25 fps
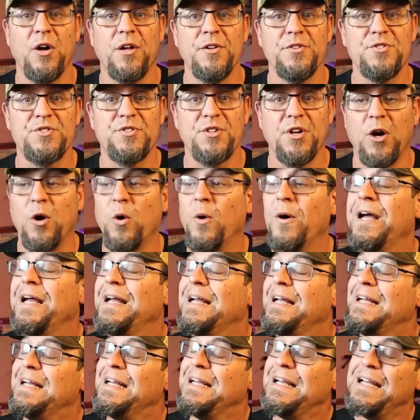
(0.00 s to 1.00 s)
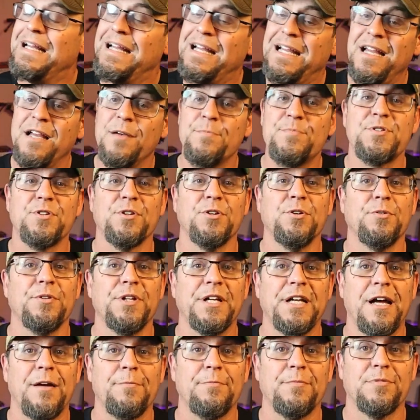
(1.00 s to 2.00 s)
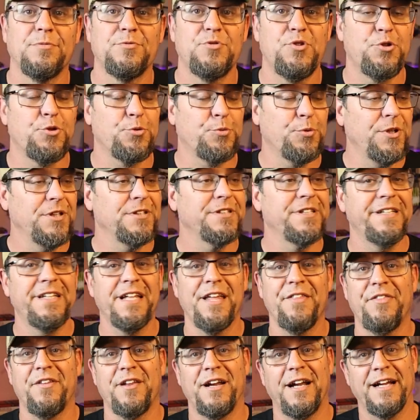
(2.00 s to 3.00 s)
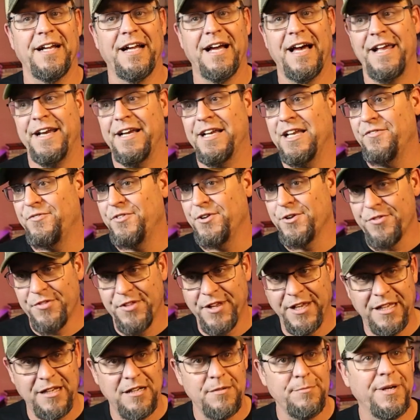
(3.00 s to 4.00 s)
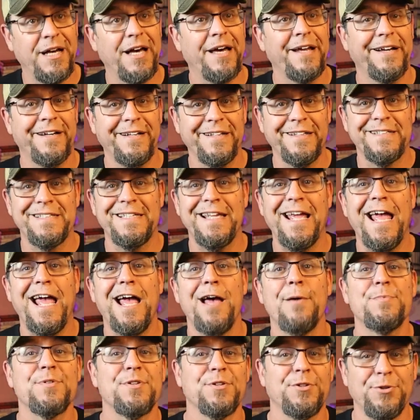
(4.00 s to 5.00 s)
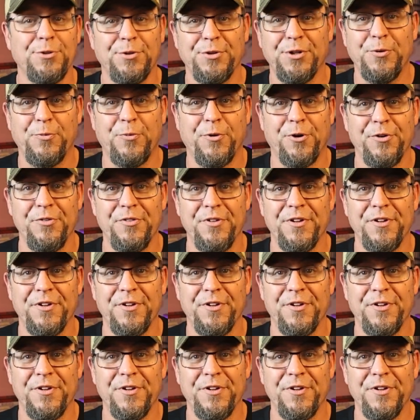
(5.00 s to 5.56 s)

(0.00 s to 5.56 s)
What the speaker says: So absolutely, I'm thrilled to death that I got it. If you're thinking about it, it's absolutely worth it.